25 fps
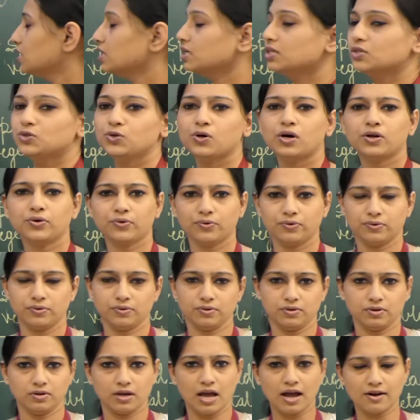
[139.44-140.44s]
You
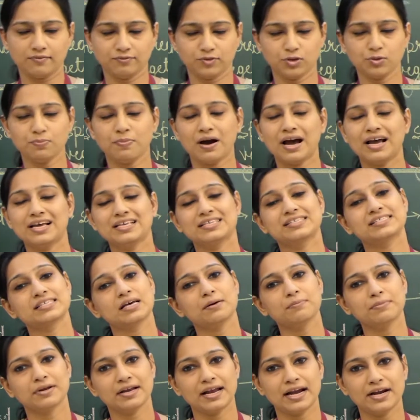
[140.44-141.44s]
have to buy
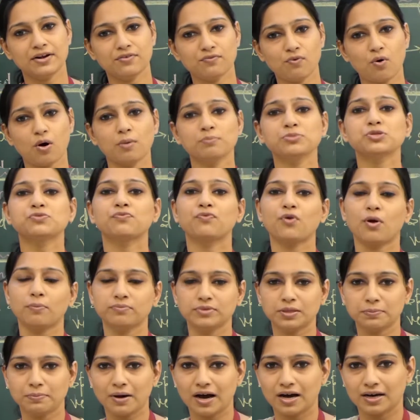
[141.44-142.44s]
some red worms from
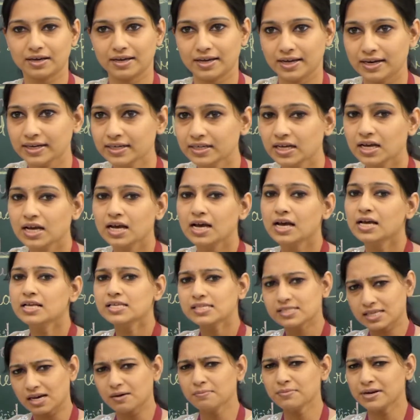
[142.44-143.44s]
the market,
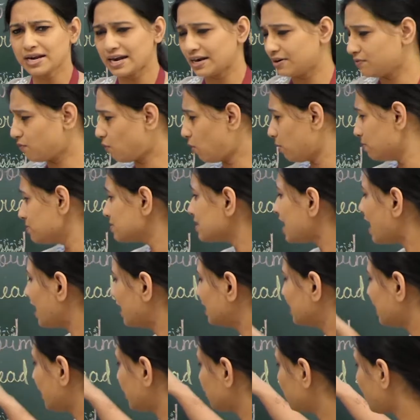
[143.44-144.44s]
some red worms,
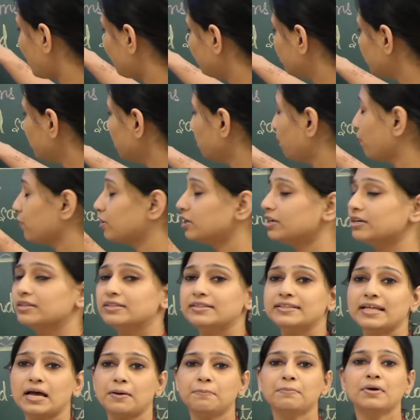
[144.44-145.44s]
and then you have to put
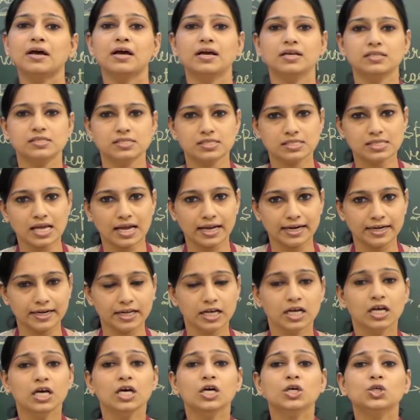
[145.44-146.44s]
them inside.
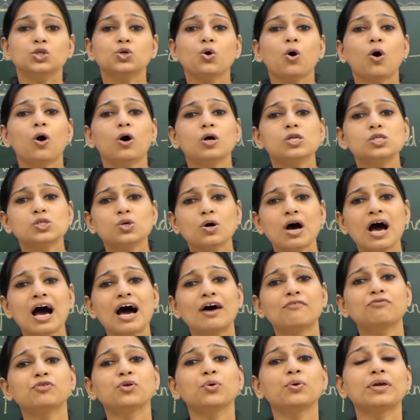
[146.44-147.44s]
You also
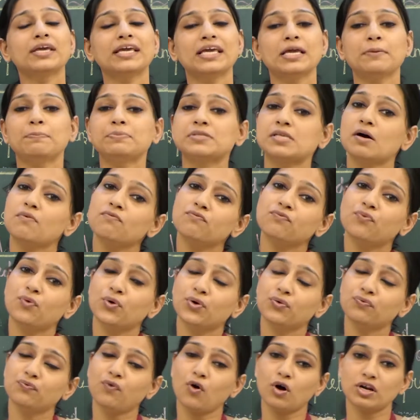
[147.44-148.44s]
have to keep some
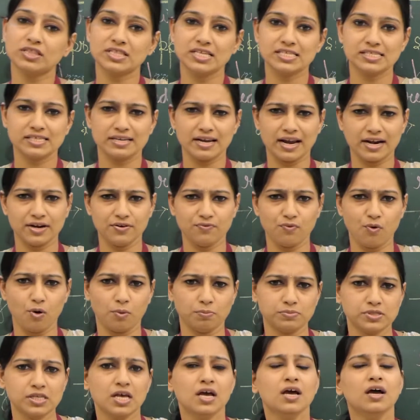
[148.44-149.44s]
food for these red
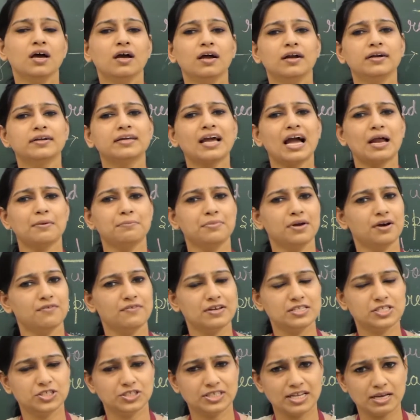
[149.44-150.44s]
worms. It can be a
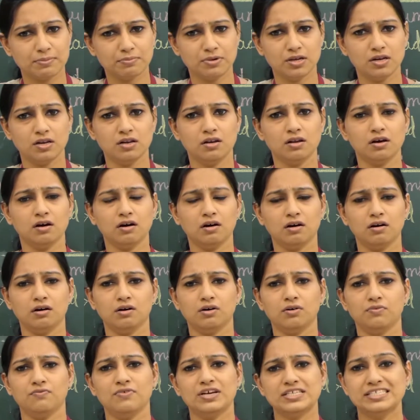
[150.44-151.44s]

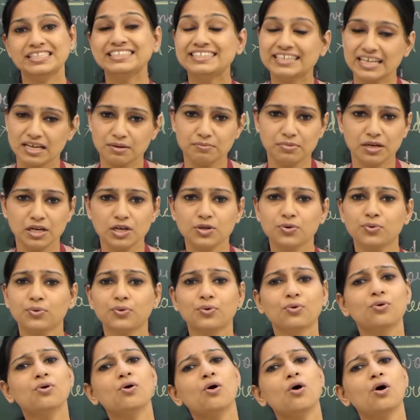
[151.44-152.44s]
vegetable, you
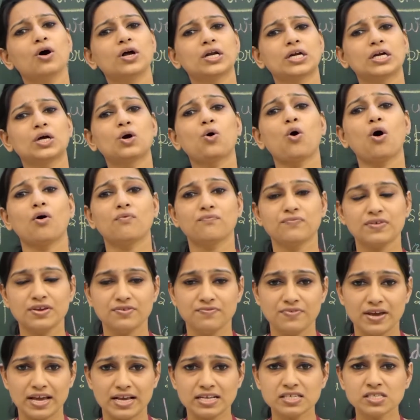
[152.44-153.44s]
know, or coffee
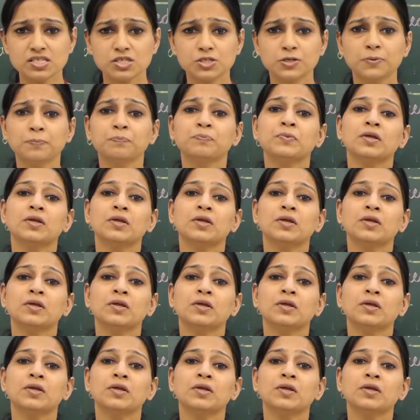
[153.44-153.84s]
waste.